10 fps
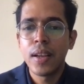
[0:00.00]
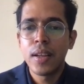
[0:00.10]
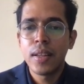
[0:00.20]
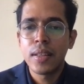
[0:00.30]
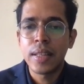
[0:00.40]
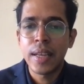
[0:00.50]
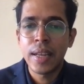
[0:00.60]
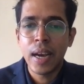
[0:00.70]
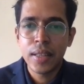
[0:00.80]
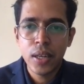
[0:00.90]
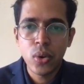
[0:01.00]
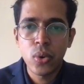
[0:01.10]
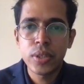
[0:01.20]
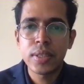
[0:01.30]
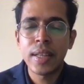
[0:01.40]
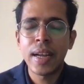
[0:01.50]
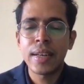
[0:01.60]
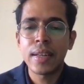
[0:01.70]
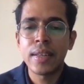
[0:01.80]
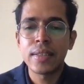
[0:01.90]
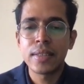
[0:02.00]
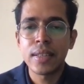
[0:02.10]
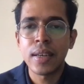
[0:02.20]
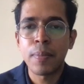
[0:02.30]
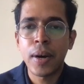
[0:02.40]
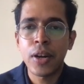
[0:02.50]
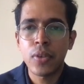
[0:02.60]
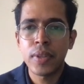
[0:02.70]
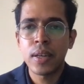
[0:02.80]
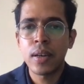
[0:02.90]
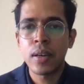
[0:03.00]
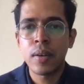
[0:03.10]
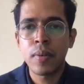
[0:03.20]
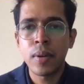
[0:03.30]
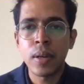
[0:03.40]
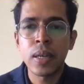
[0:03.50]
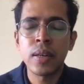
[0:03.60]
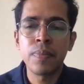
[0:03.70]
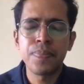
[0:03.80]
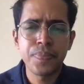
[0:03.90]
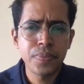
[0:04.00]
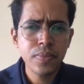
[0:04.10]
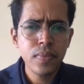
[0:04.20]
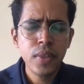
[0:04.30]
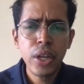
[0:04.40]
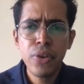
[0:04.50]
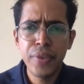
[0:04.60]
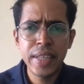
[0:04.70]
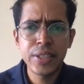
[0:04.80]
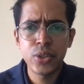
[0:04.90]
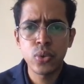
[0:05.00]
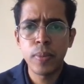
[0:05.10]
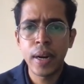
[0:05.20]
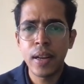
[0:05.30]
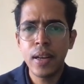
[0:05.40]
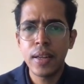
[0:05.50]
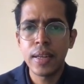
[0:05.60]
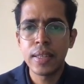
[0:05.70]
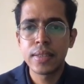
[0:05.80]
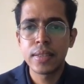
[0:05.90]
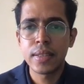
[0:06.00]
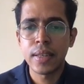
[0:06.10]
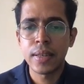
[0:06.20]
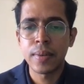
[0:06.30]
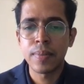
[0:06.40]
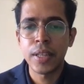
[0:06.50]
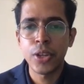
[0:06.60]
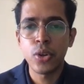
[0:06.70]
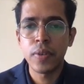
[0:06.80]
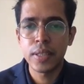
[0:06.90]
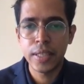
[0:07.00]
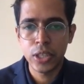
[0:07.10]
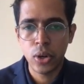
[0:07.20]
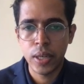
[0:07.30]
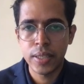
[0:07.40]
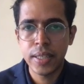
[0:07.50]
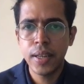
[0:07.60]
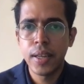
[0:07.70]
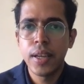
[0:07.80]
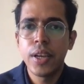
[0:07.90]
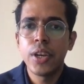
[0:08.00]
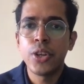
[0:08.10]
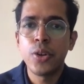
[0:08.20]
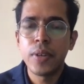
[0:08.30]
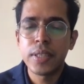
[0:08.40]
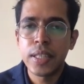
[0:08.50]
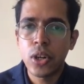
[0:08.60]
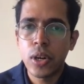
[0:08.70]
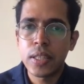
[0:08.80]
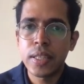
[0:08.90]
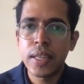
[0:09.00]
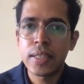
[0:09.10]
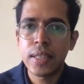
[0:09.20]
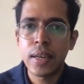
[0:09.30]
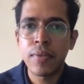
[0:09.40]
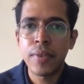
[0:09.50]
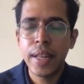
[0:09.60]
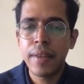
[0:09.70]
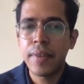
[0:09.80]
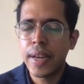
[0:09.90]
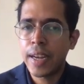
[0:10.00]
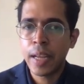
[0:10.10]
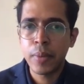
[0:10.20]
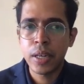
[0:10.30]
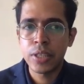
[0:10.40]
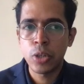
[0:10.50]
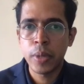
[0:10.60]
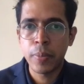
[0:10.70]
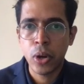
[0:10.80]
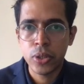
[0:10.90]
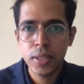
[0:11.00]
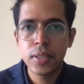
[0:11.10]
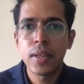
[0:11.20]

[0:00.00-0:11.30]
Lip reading: The other course that is part of the phase 2 bundle is the university shortlisting. University shortlisting is a very, very time consuming process.